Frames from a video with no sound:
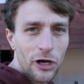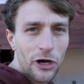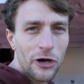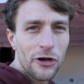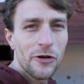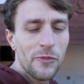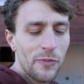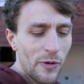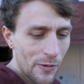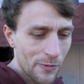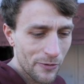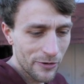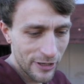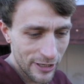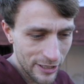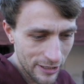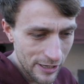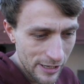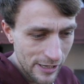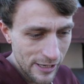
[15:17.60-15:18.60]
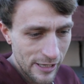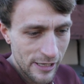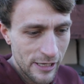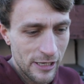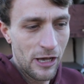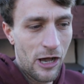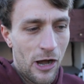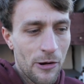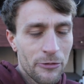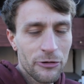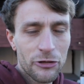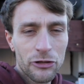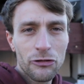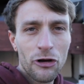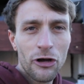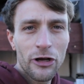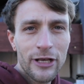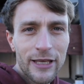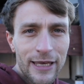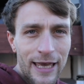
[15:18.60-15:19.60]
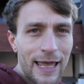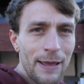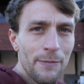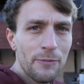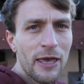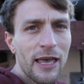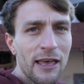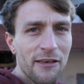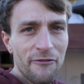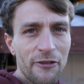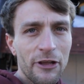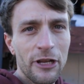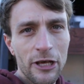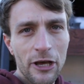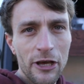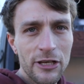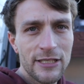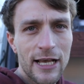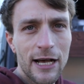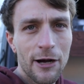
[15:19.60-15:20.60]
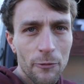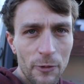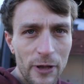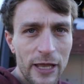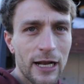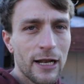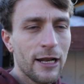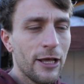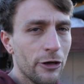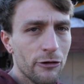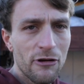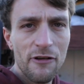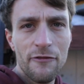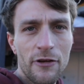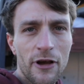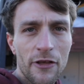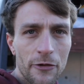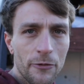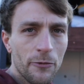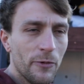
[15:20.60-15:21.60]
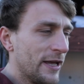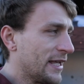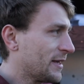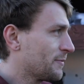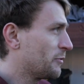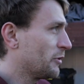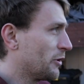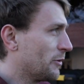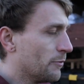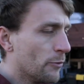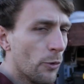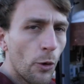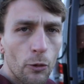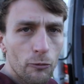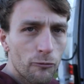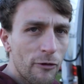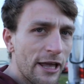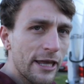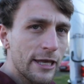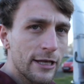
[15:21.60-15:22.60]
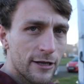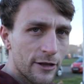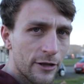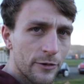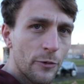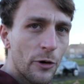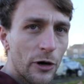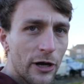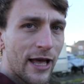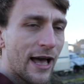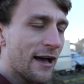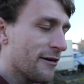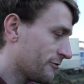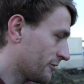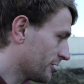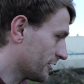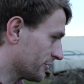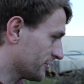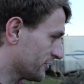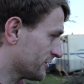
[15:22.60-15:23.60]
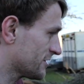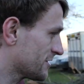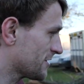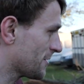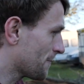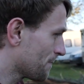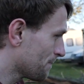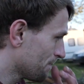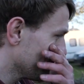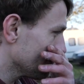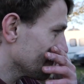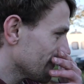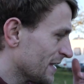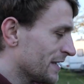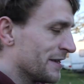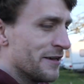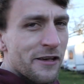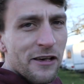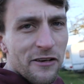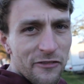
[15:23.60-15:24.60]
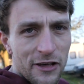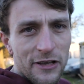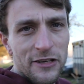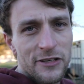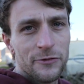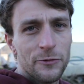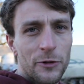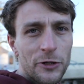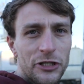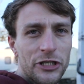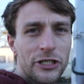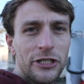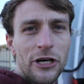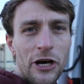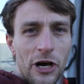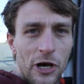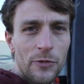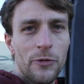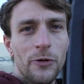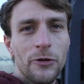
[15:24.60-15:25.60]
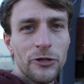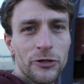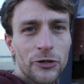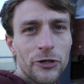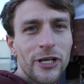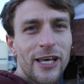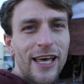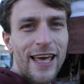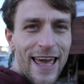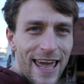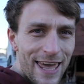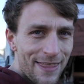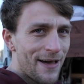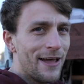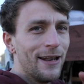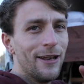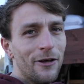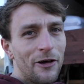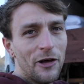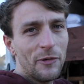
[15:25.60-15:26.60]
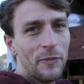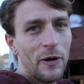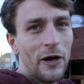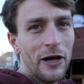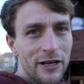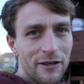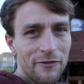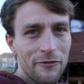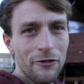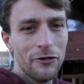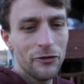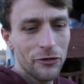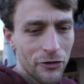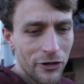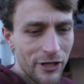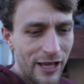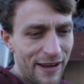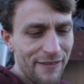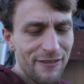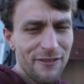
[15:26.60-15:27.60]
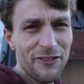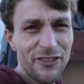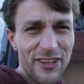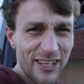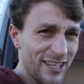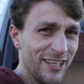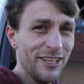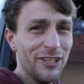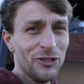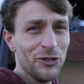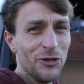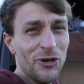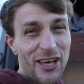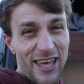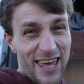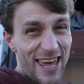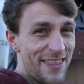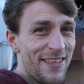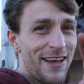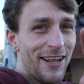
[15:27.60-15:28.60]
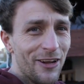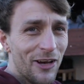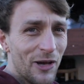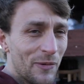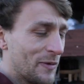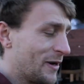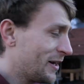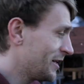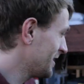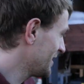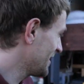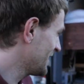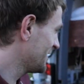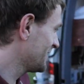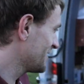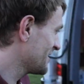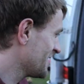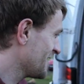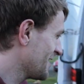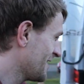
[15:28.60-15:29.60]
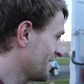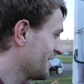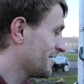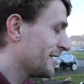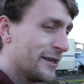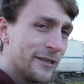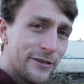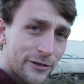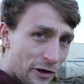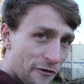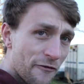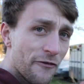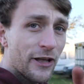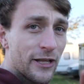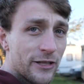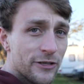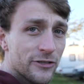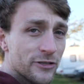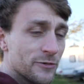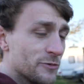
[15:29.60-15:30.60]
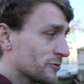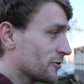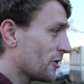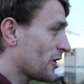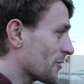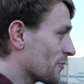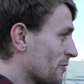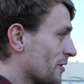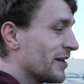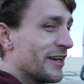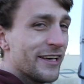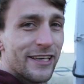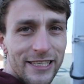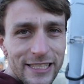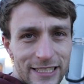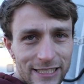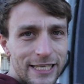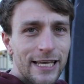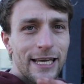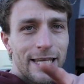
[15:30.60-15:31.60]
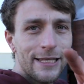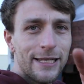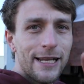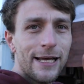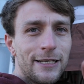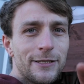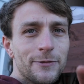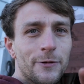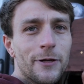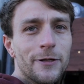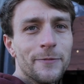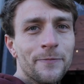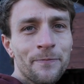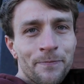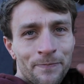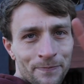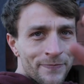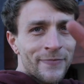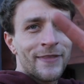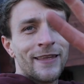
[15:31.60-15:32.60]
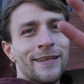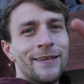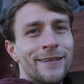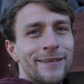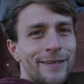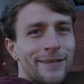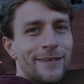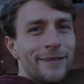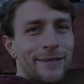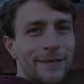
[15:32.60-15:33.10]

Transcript: long, but I'm gonna try and keep getting videos out weekly or every other week, but more regular than what I have done. So thanks for watching, hope you enjoyed it. Hit that like button if you enjoyed it. Even if you didn't enjoy it, hit that like button, and don't forget to subscribe. See you in the next one.